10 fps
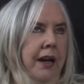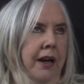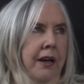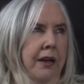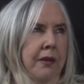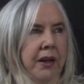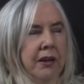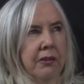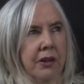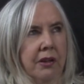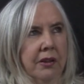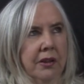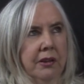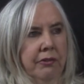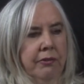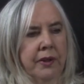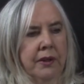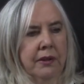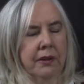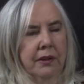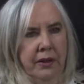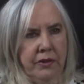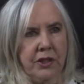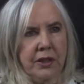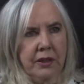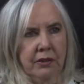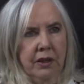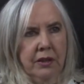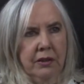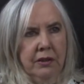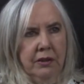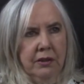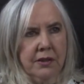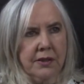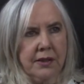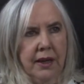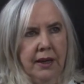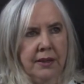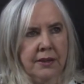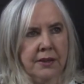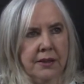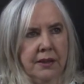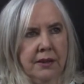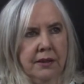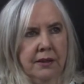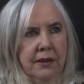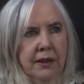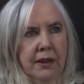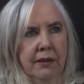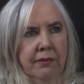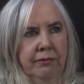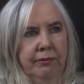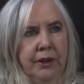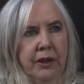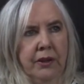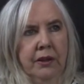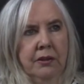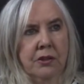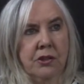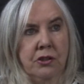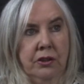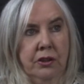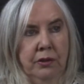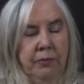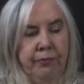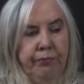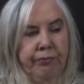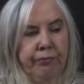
uh, Michael O'Doherty from the Irish League of Credit Unions and uh, a guy from Derry called John Hume.